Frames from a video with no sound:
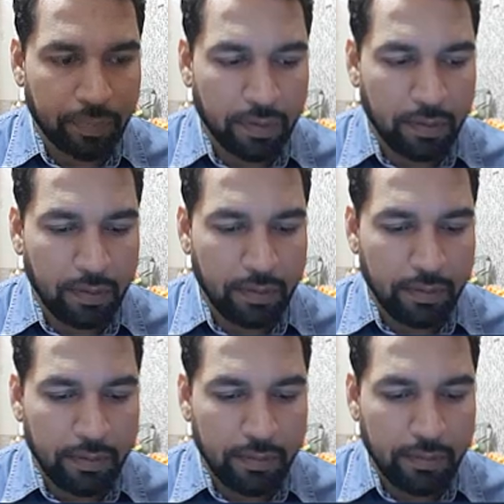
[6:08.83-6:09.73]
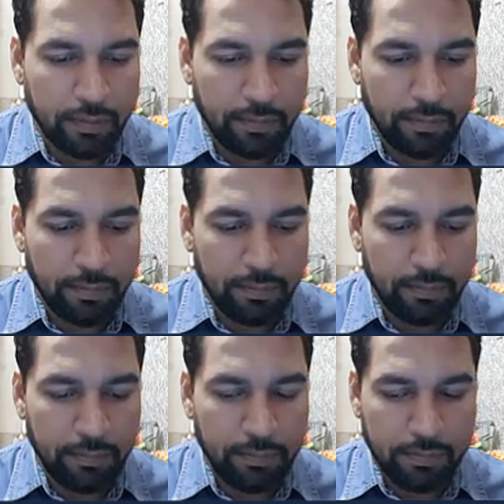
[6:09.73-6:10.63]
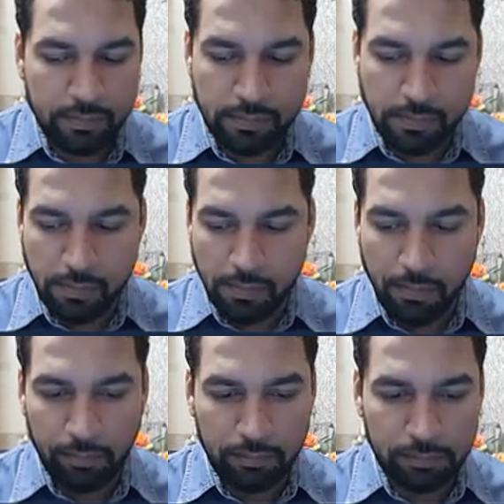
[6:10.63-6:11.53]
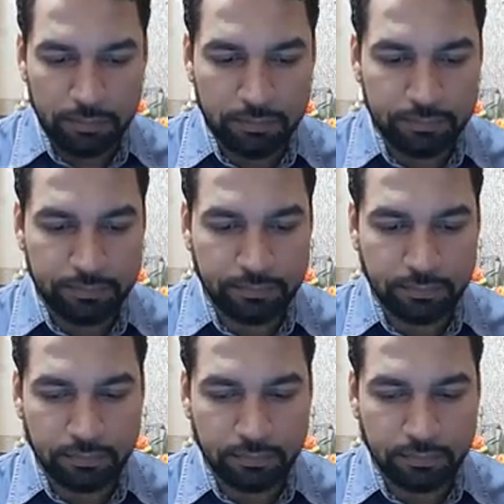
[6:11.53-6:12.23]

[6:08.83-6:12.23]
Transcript: [no speech]